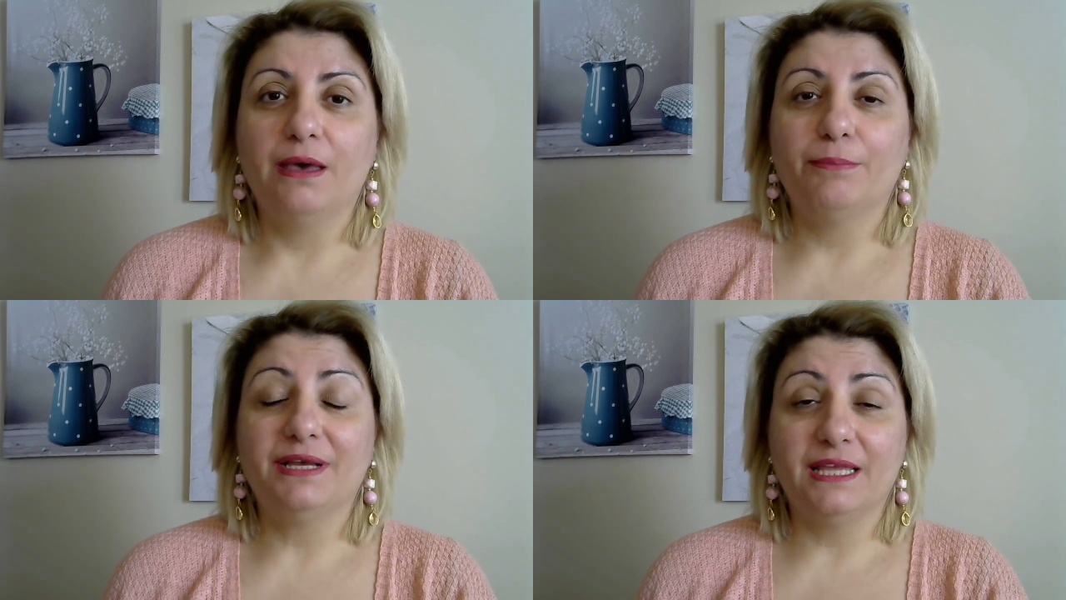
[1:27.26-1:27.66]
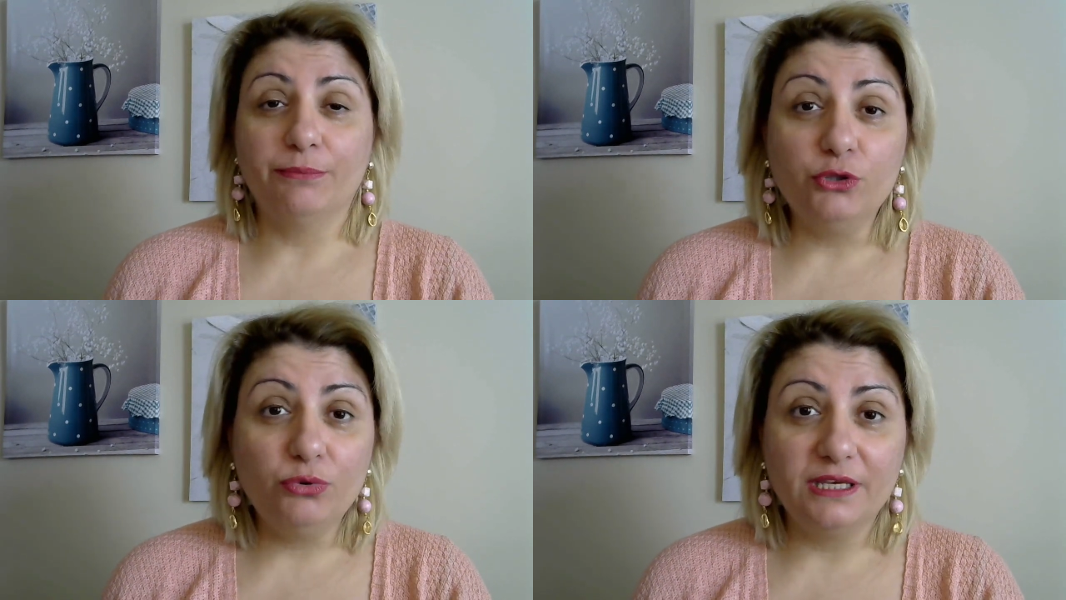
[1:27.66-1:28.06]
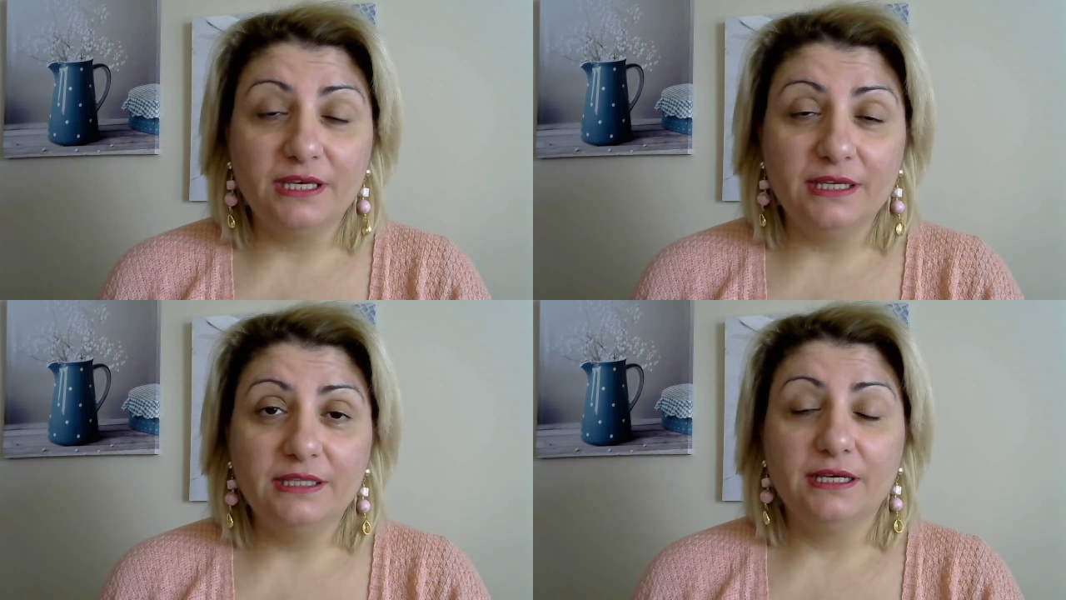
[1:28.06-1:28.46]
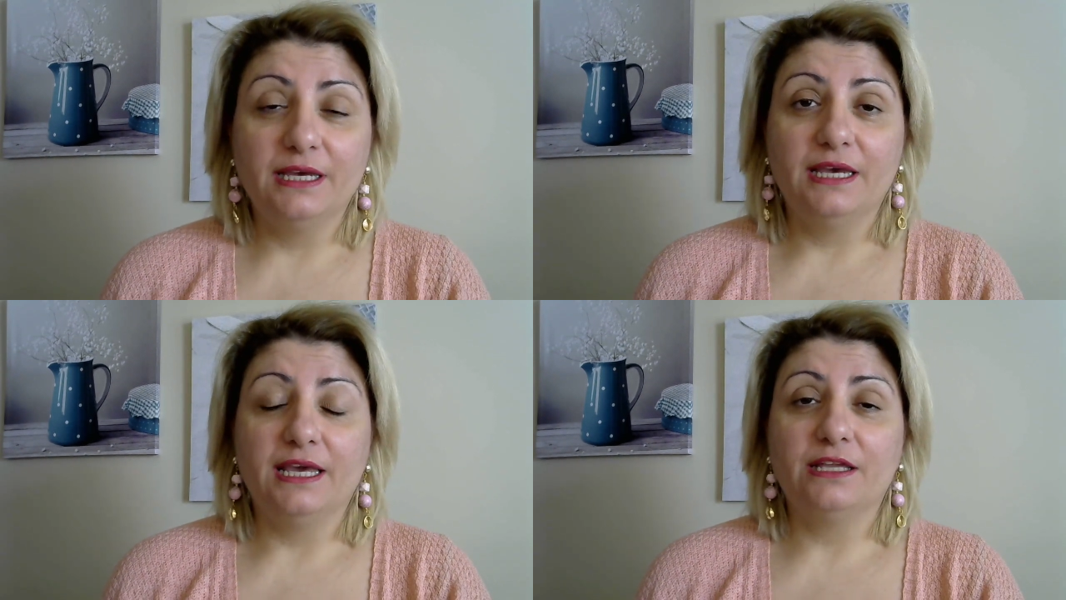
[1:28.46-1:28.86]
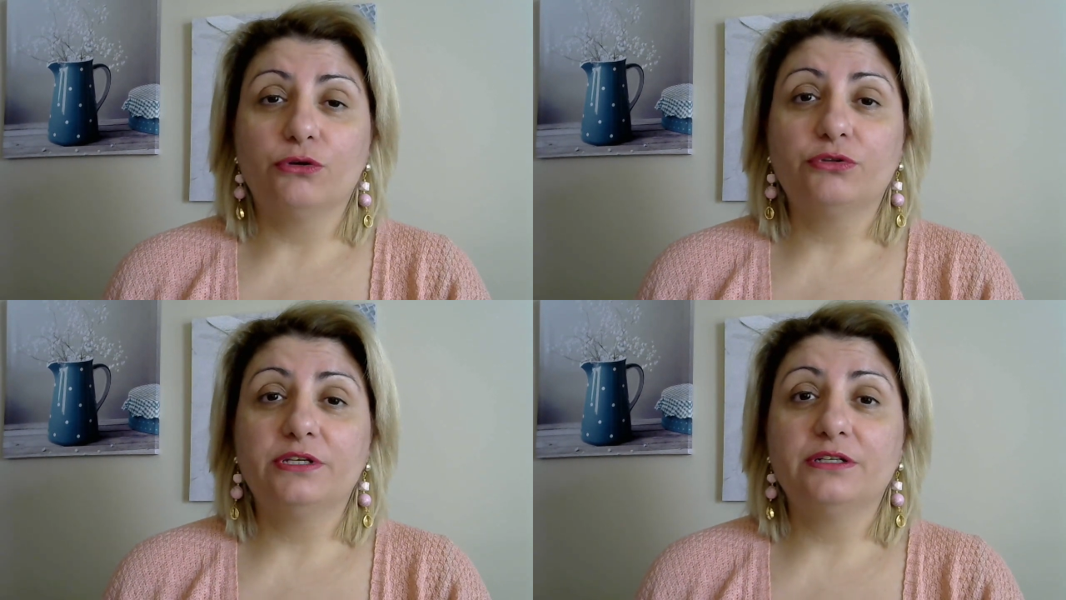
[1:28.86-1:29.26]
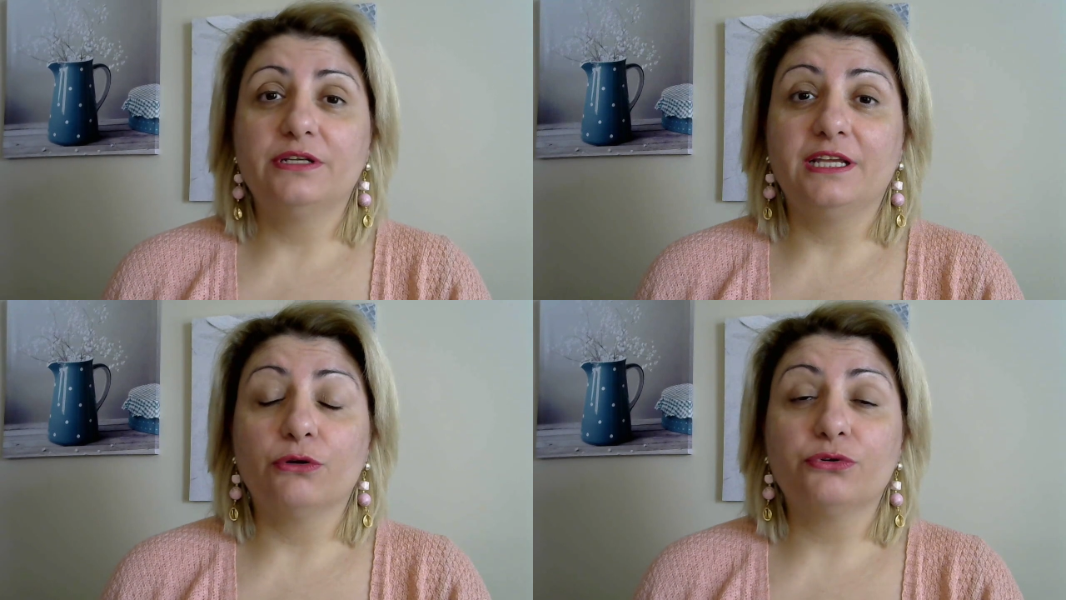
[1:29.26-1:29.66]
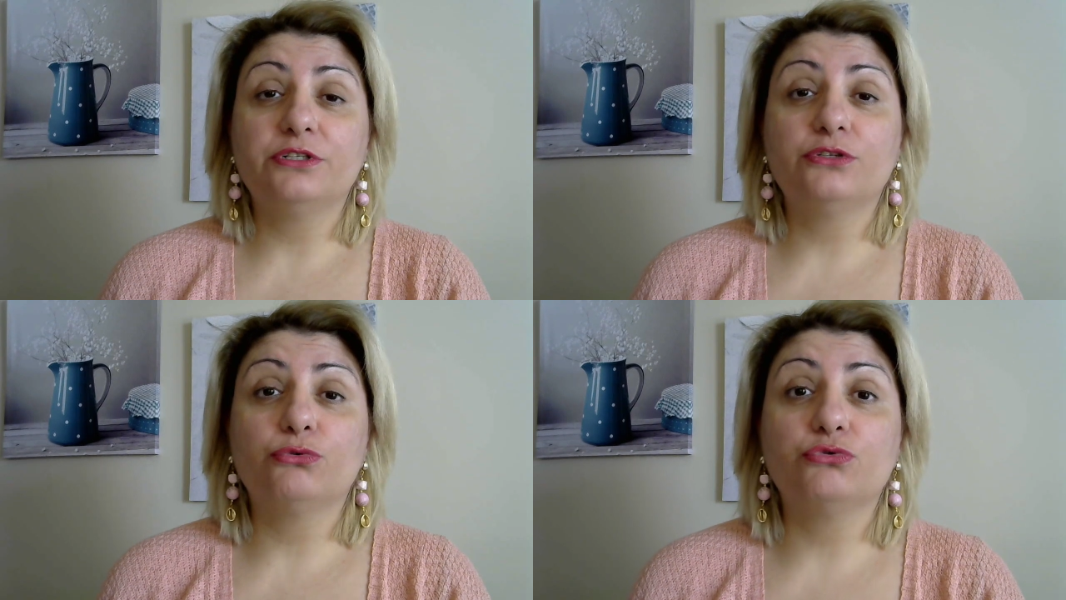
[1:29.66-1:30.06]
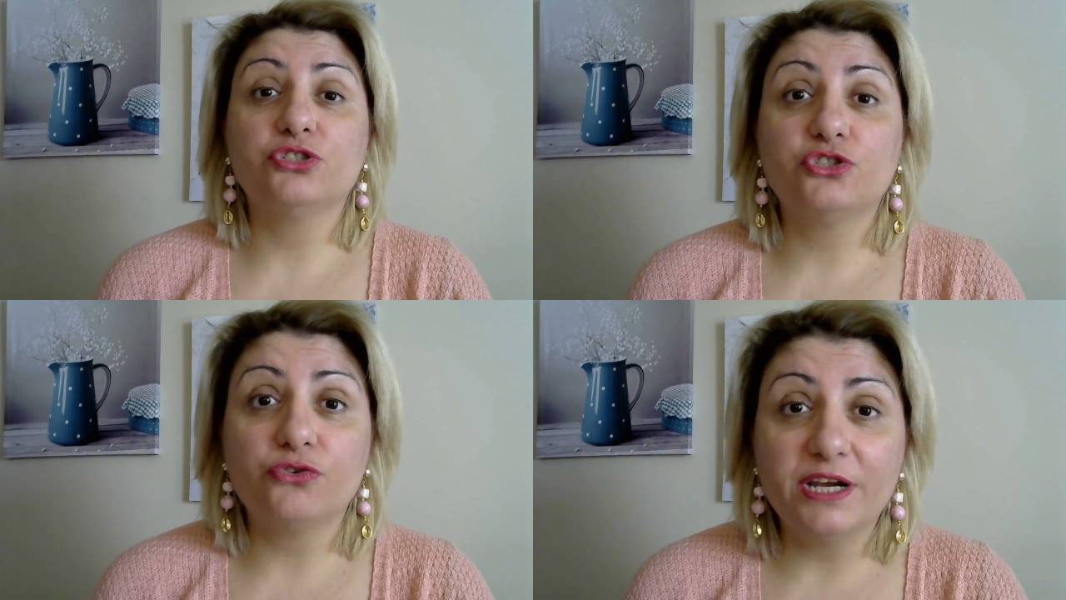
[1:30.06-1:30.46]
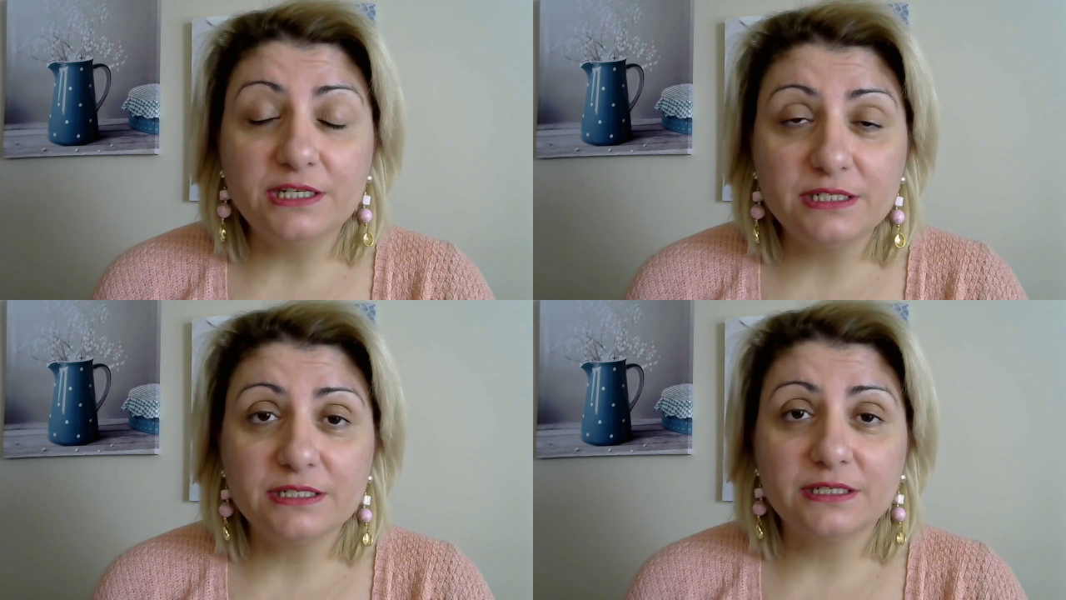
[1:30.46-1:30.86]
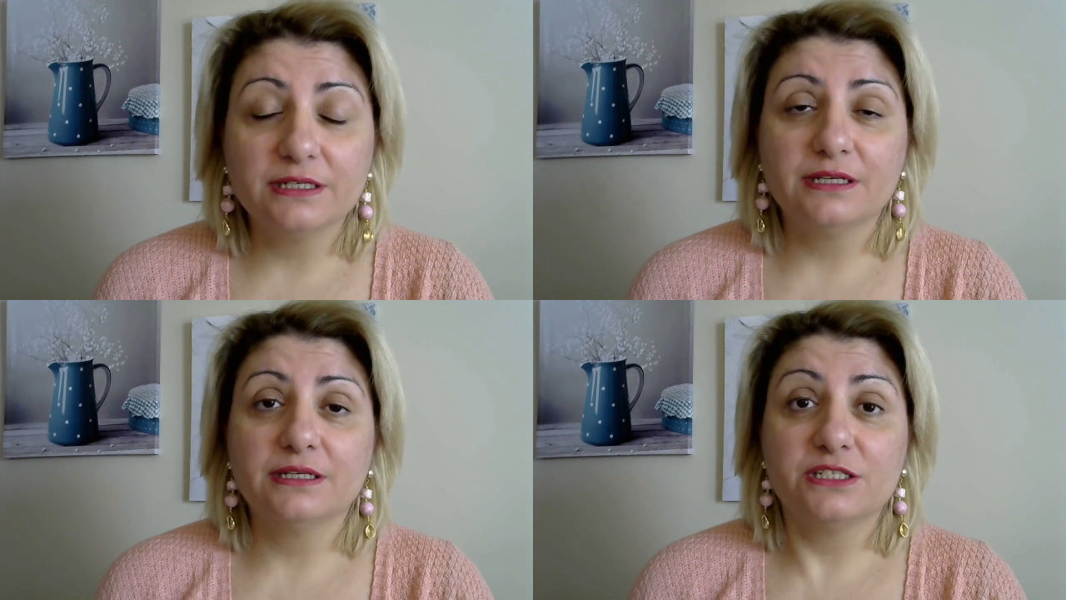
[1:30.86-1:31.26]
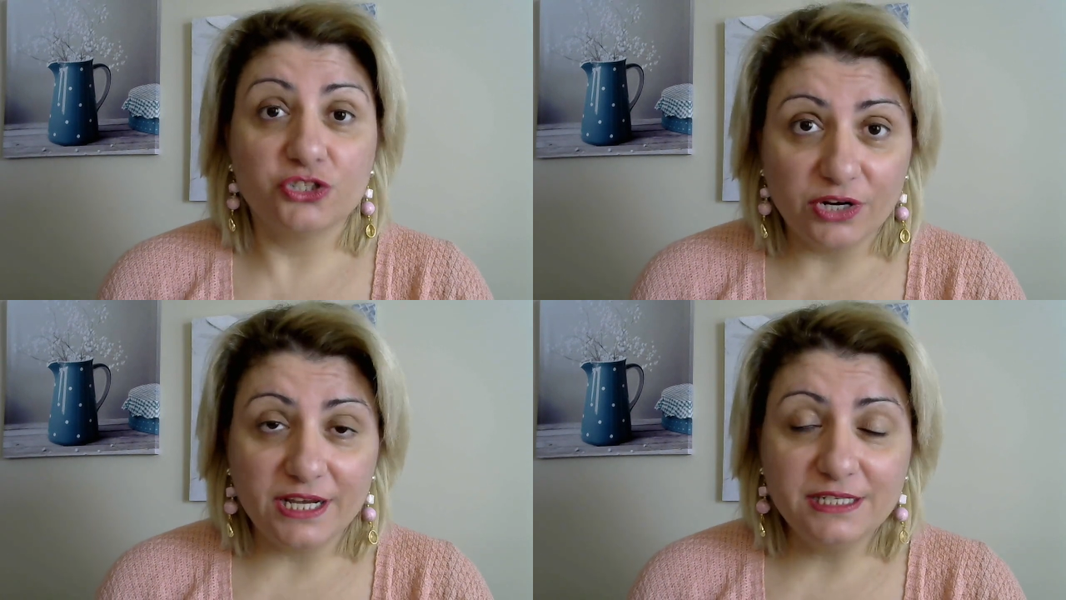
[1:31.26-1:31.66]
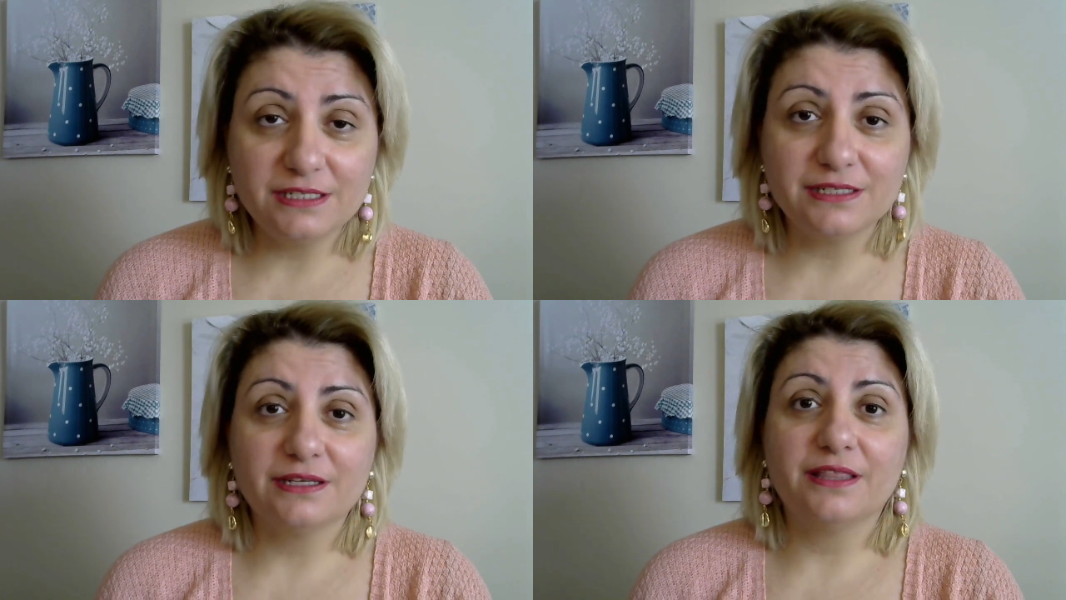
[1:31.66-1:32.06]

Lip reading: but I'm doing it in order to stress